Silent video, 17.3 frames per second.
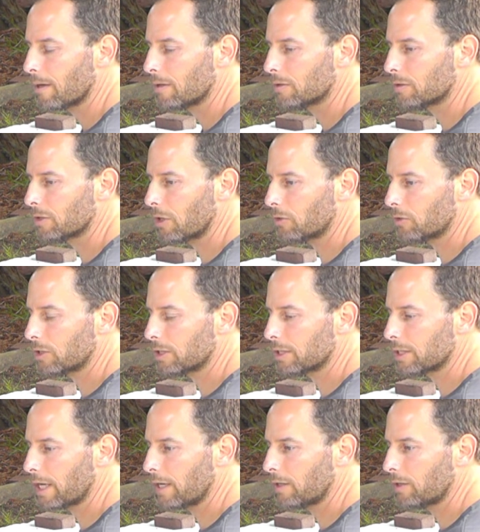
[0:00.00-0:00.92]
So
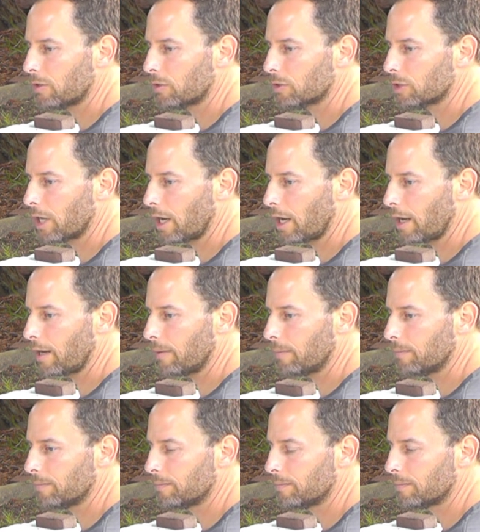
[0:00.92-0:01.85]
just take your
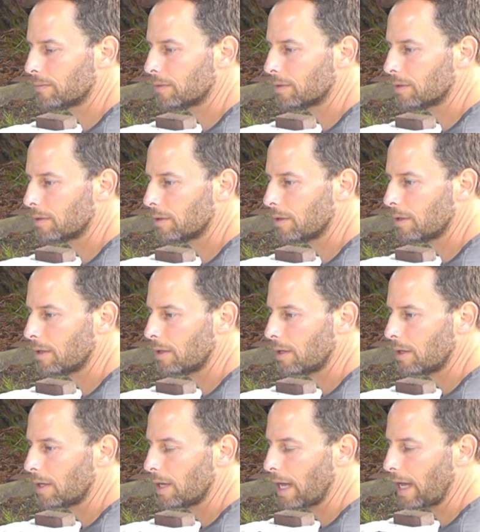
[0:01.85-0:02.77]
time.
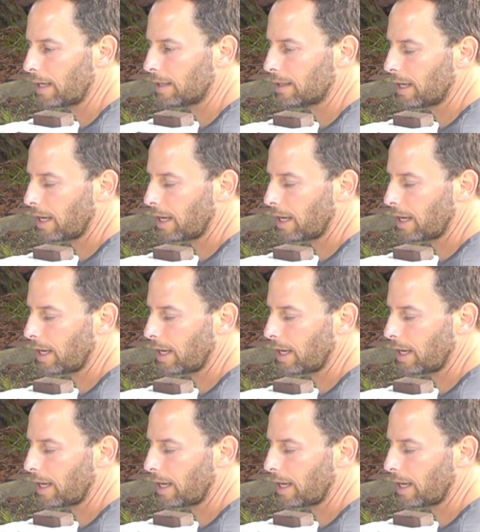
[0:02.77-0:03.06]
And